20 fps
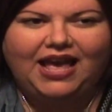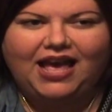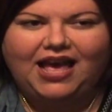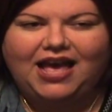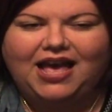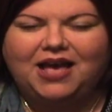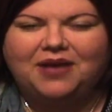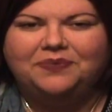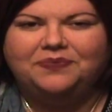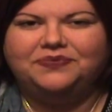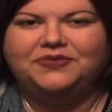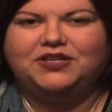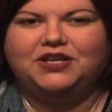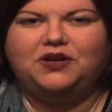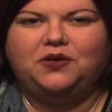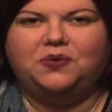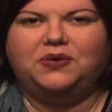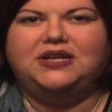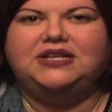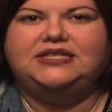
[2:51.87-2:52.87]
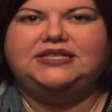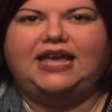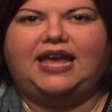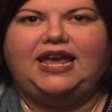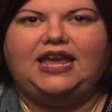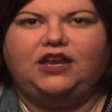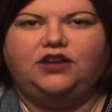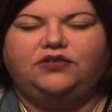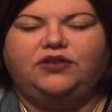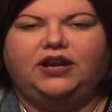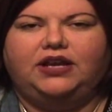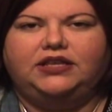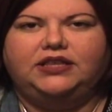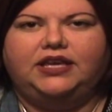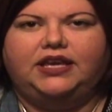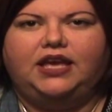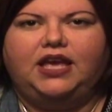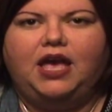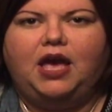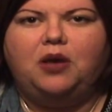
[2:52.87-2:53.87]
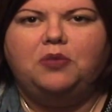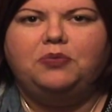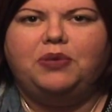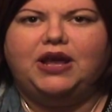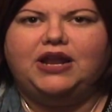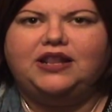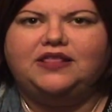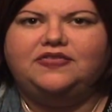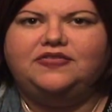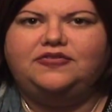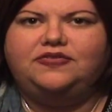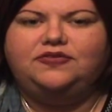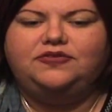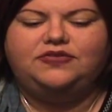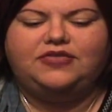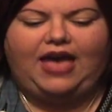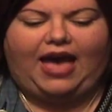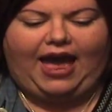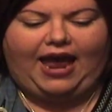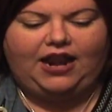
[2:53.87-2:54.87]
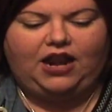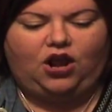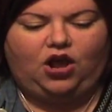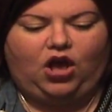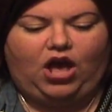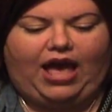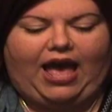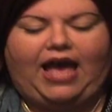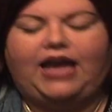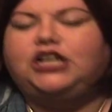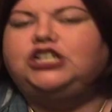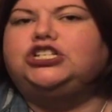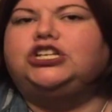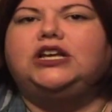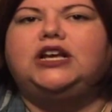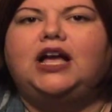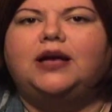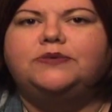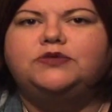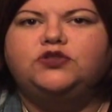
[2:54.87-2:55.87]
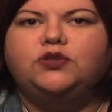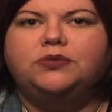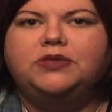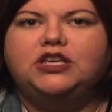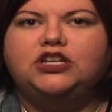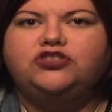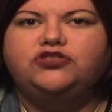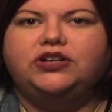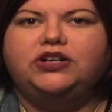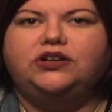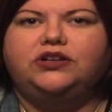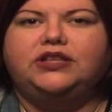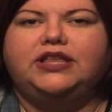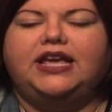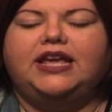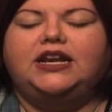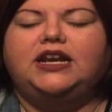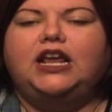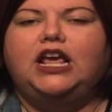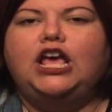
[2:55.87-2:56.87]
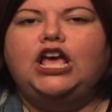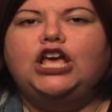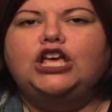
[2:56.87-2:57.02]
so I don't want to say it incorrectly, but that actually comes from the adrenal gland.